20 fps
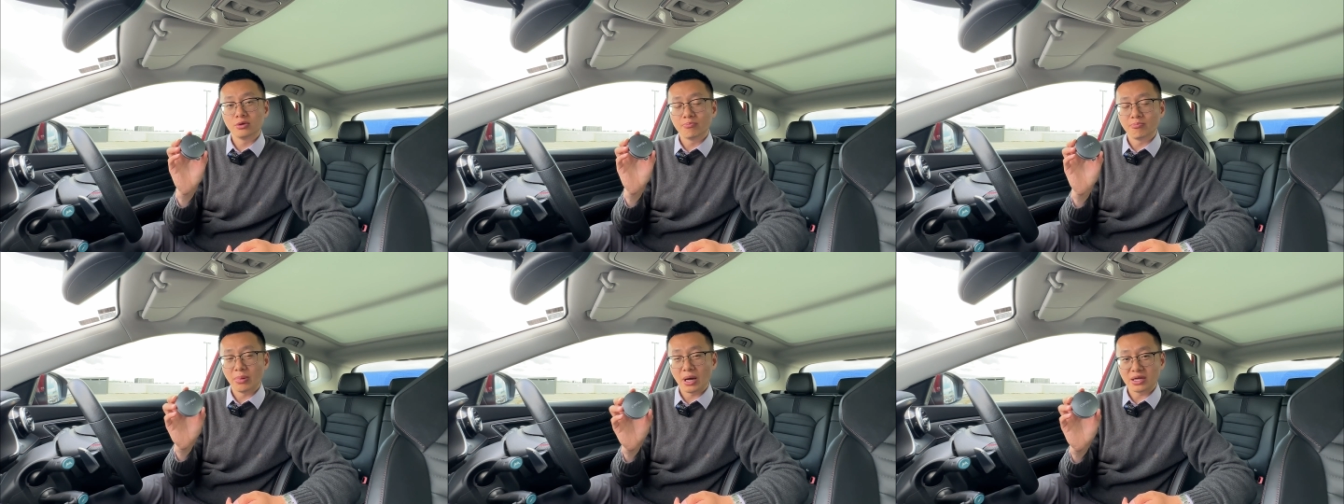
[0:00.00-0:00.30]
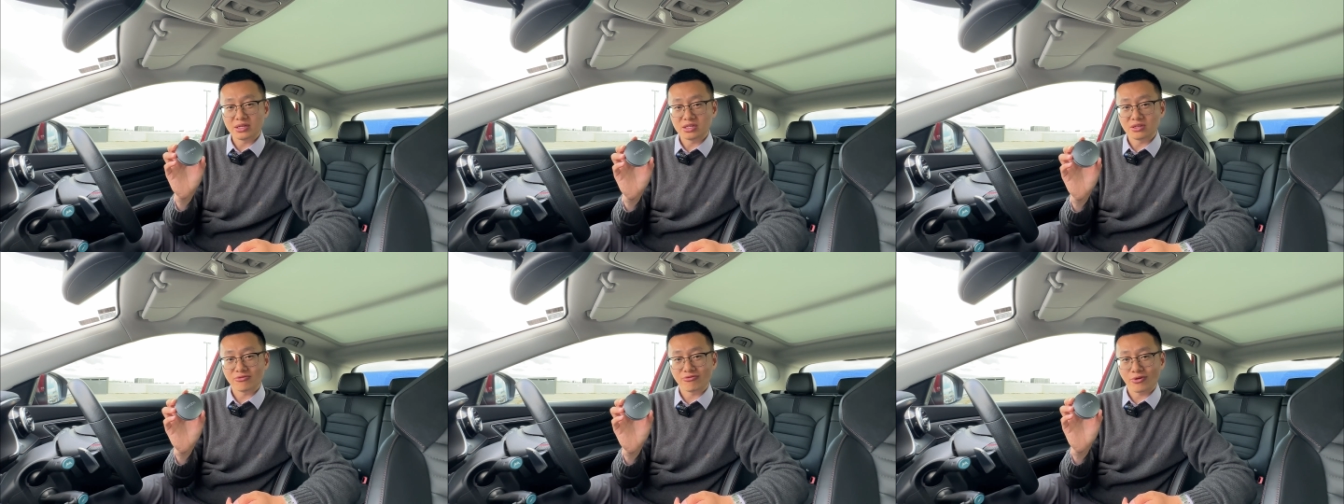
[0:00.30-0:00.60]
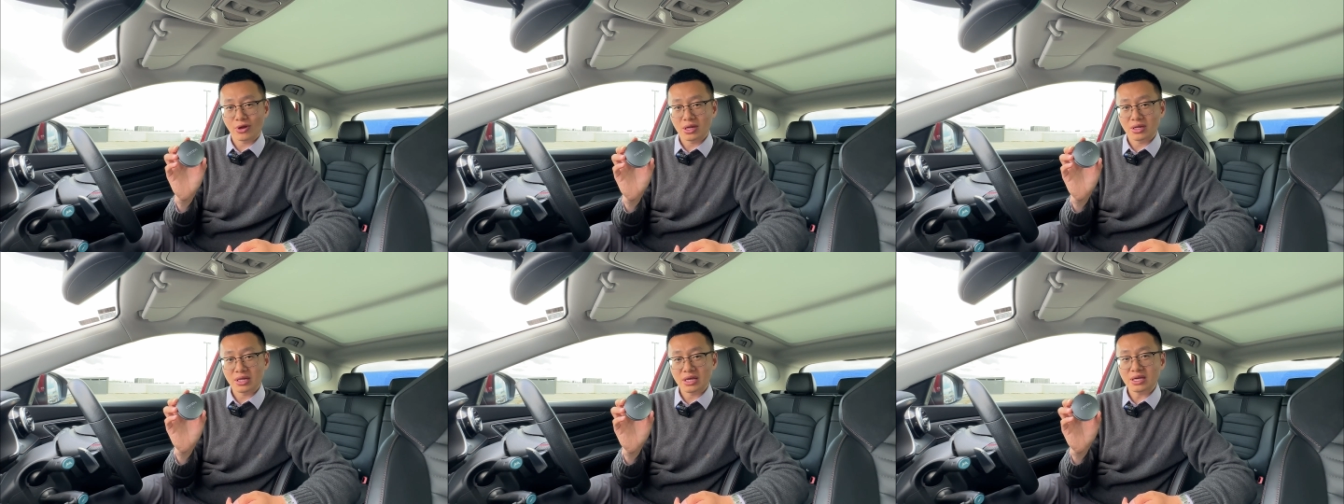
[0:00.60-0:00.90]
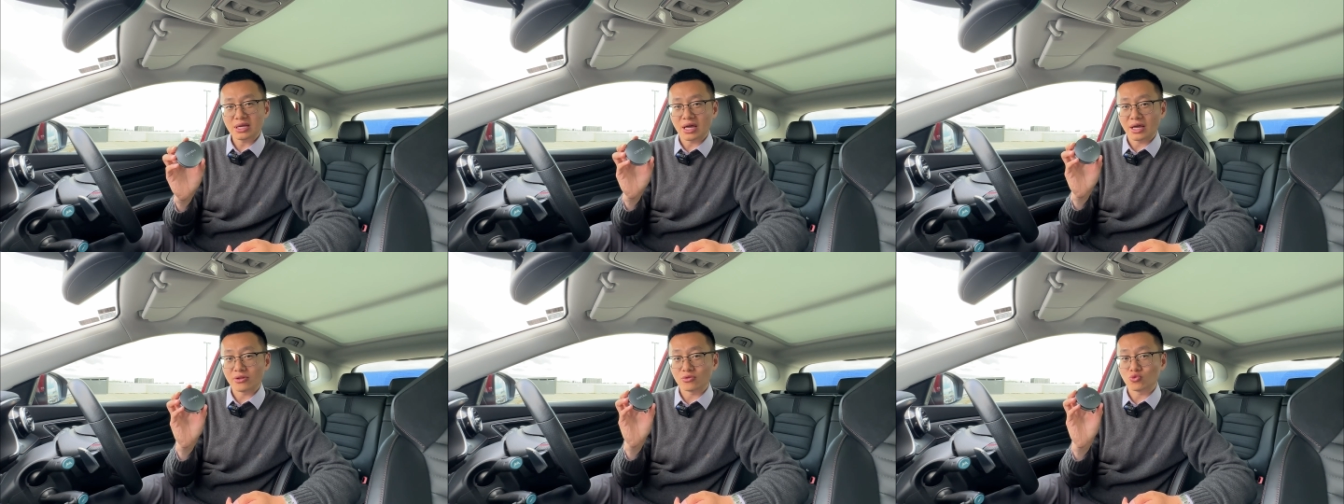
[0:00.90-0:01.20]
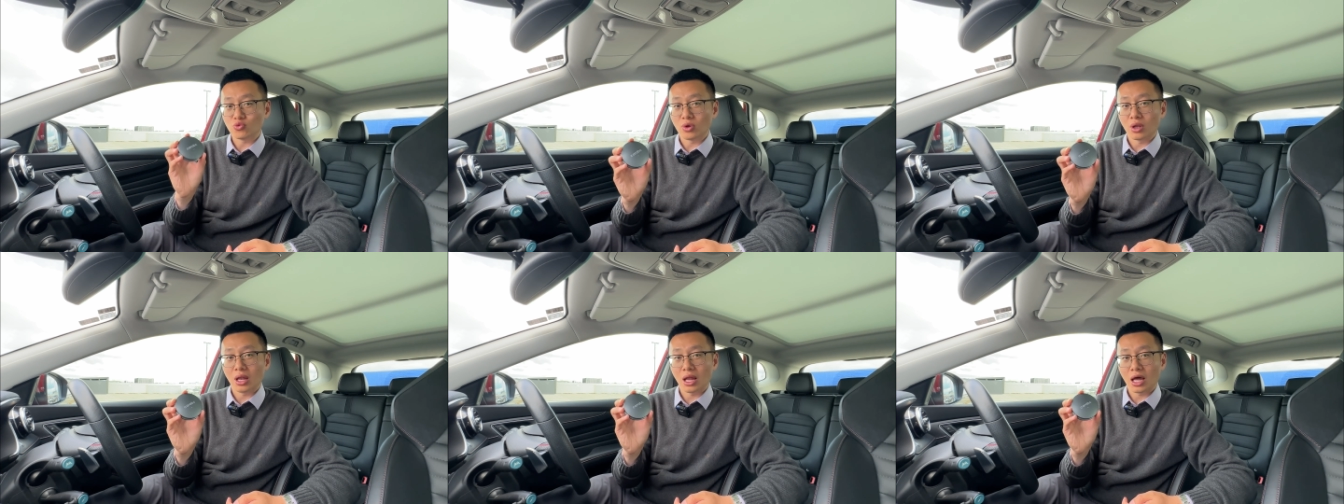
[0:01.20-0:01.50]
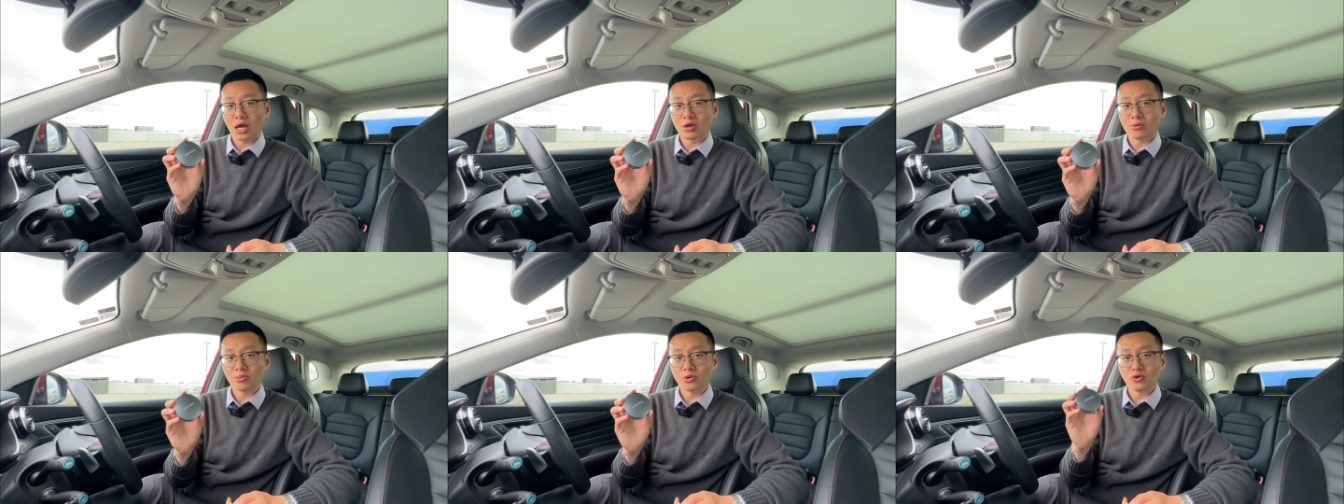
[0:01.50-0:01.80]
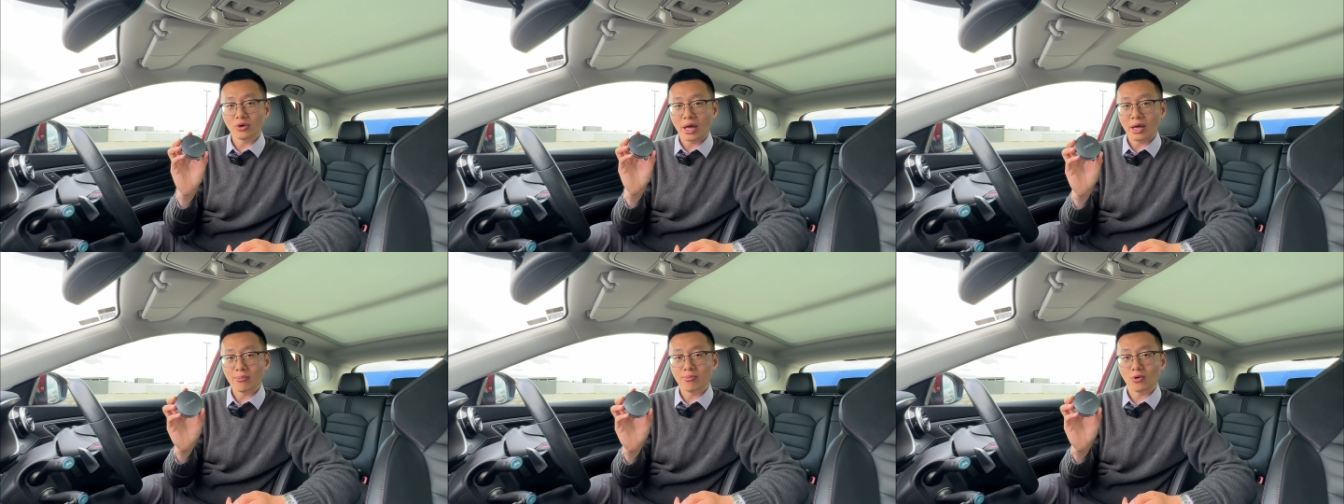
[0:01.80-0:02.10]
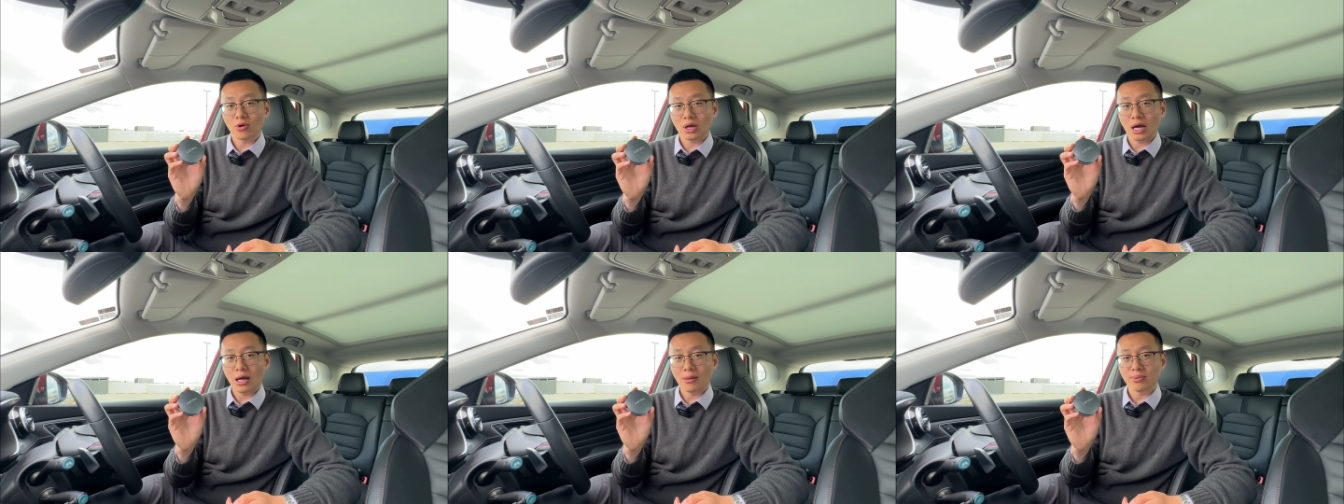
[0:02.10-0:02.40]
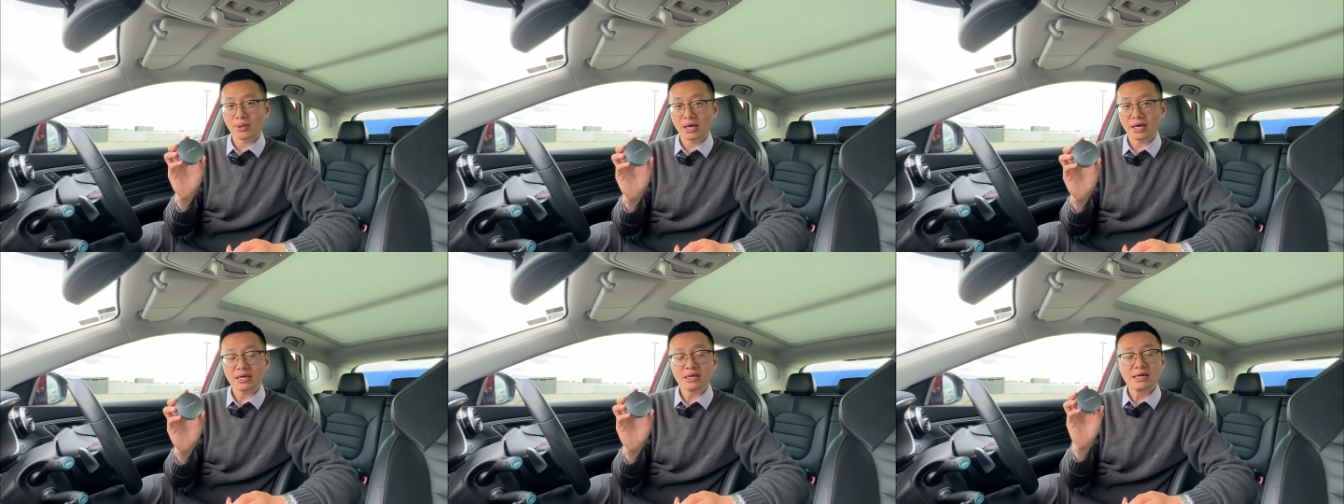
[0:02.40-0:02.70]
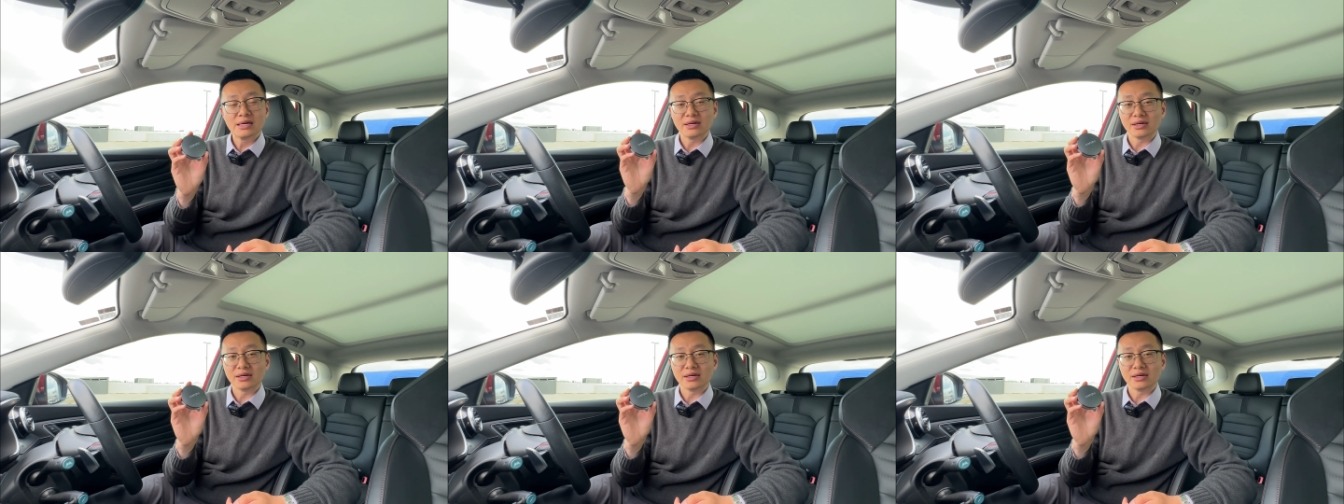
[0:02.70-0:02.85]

budget-friendly and reliable Apple CarPlay